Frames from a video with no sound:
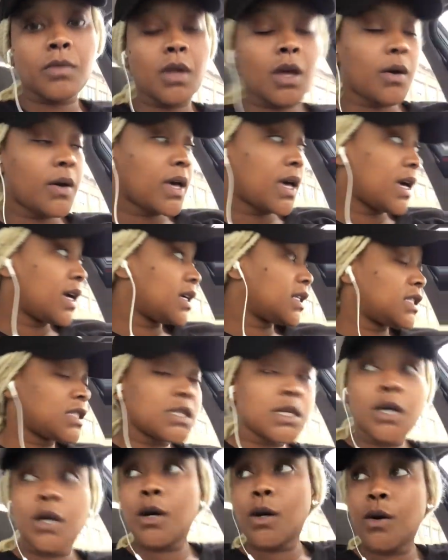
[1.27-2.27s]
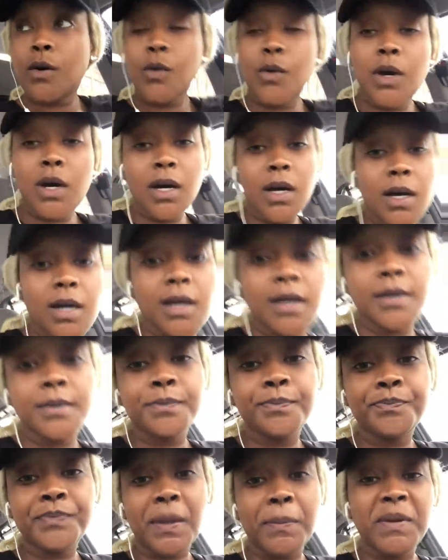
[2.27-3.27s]
Okay, so
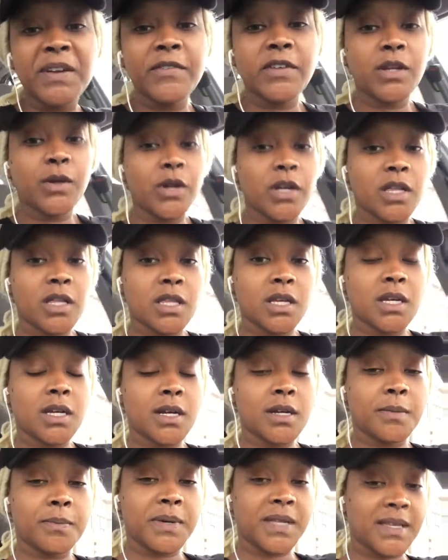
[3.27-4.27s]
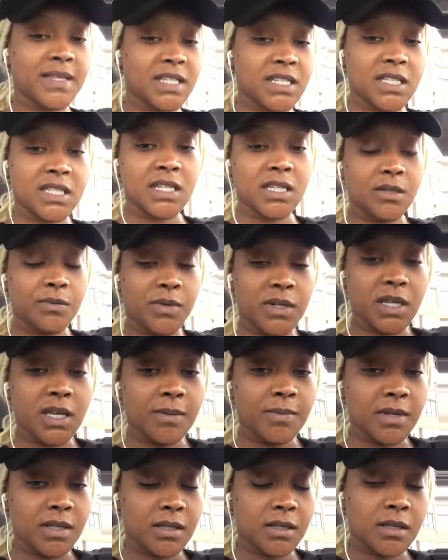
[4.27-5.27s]
um, I made a video earlier, but I just didn't want to
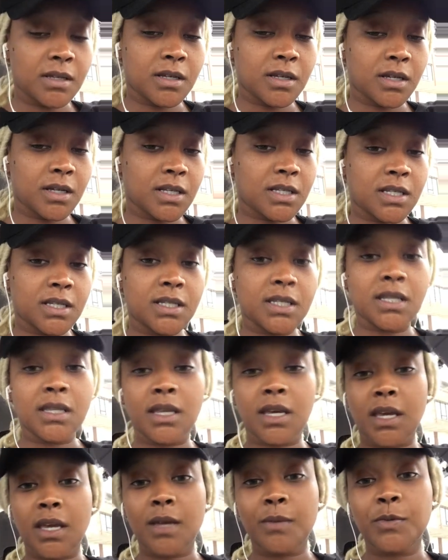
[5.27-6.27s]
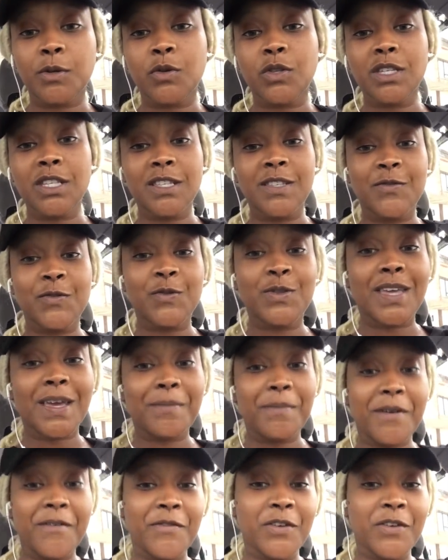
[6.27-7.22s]
keep it. I uh, just didn't like it. So this is like my